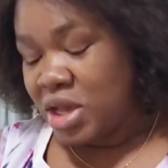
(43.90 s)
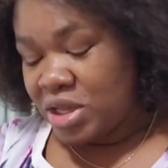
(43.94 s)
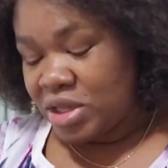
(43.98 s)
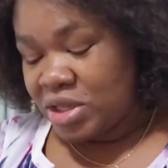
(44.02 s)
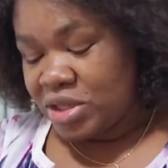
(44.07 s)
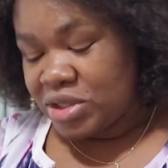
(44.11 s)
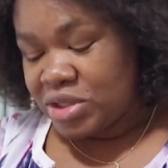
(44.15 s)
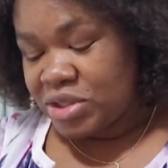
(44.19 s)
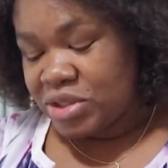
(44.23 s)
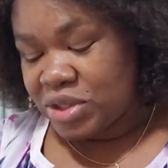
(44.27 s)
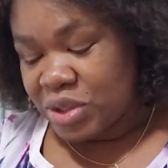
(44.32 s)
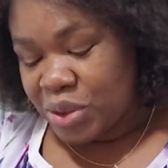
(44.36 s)

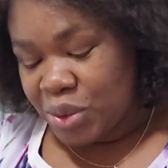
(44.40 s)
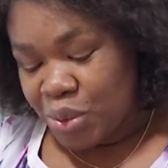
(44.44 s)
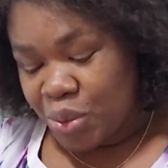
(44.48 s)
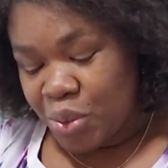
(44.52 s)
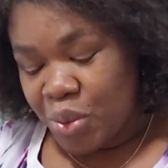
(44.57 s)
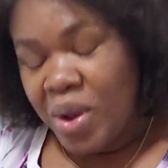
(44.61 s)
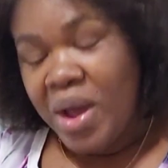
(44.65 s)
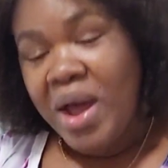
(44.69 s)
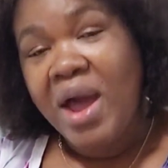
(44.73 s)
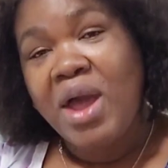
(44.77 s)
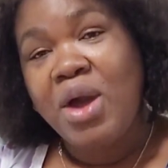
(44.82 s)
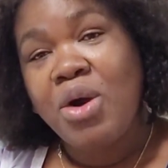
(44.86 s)

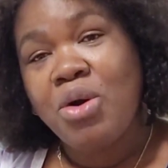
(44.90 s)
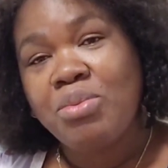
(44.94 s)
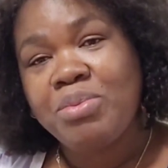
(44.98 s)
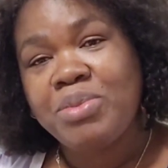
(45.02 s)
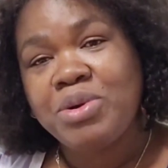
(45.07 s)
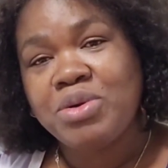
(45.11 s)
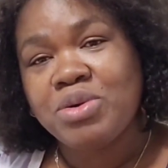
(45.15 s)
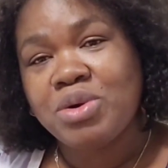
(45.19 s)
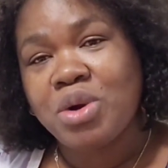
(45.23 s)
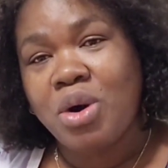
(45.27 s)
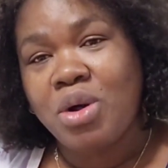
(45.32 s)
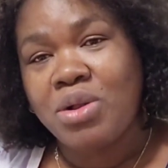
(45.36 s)
So, I hope
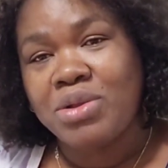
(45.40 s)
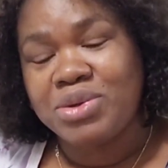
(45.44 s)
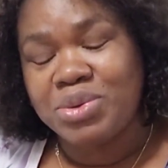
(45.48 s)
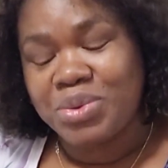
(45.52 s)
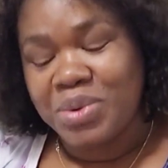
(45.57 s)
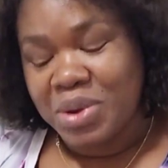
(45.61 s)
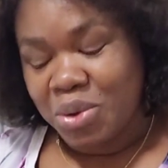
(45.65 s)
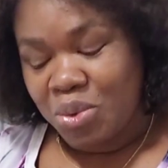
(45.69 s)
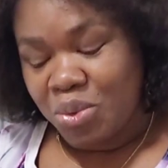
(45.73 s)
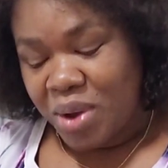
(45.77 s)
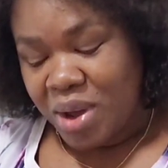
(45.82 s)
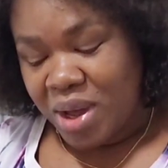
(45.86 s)
you're all
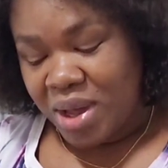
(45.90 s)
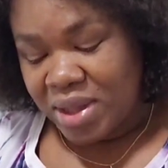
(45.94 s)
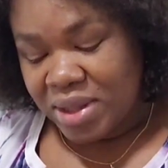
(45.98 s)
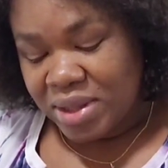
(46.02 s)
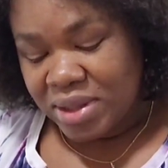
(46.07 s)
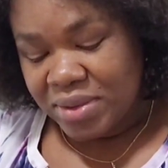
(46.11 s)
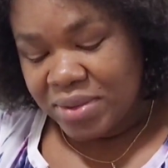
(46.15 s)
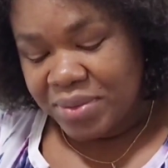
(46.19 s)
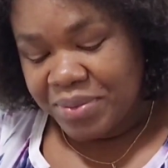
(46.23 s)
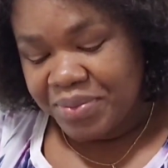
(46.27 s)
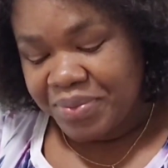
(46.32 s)
doing well.